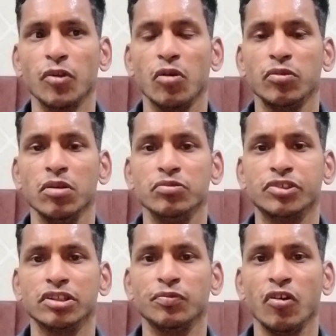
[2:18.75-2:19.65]

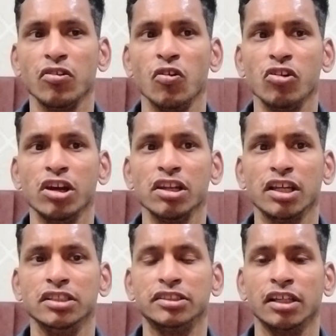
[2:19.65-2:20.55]
problems for local
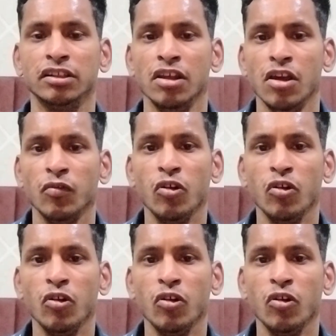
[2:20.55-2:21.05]
concern.